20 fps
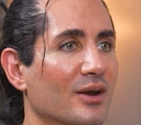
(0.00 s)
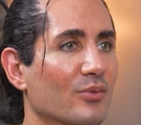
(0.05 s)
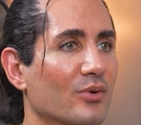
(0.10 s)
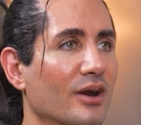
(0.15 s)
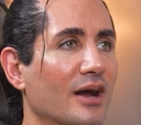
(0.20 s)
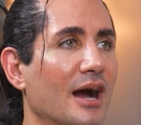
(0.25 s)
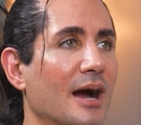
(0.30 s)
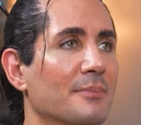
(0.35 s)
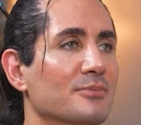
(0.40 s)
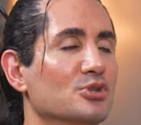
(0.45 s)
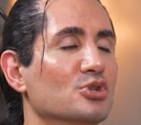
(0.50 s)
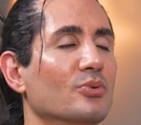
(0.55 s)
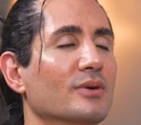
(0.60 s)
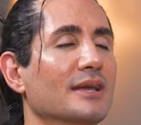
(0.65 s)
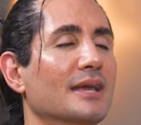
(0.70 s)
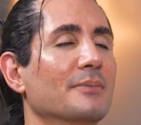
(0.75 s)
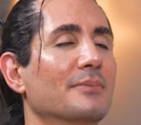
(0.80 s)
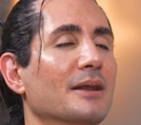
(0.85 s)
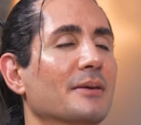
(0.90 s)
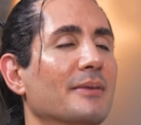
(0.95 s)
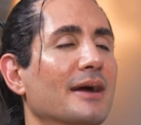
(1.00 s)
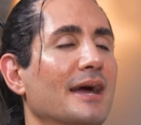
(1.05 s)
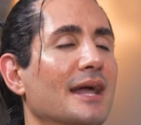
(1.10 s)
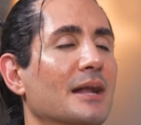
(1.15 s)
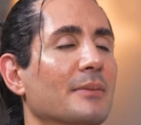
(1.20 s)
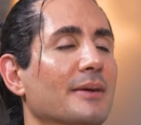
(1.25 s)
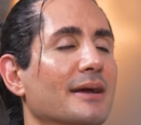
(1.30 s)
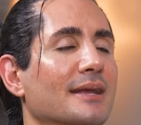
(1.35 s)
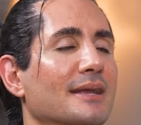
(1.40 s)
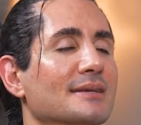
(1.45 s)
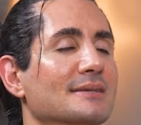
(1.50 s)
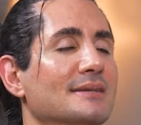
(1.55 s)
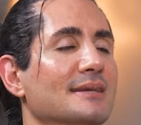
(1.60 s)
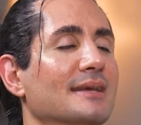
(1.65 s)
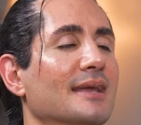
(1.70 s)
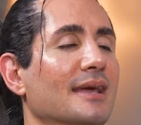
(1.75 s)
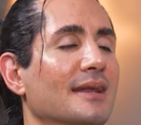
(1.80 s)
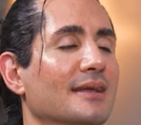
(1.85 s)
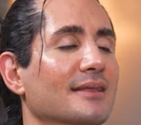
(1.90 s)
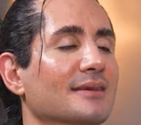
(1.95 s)
Right? Where I'm doing it, but in my head, I'm like, is
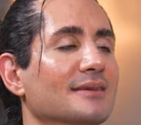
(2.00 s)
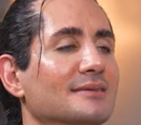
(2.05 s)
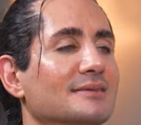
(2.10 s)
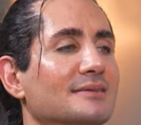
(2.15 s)
he getting